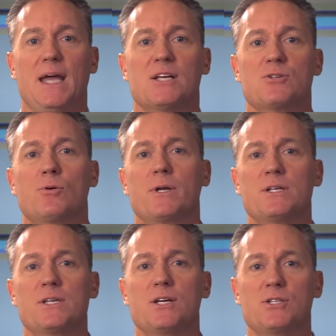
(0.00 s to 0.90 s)
As an
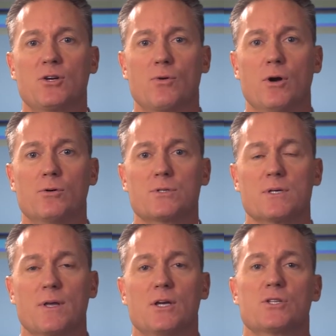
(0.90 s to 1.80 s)
organization
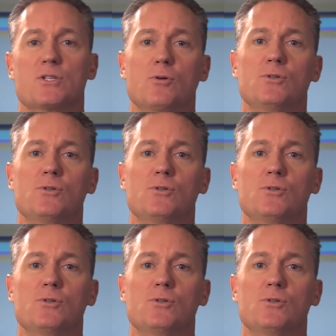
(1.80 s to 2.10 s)
grows, so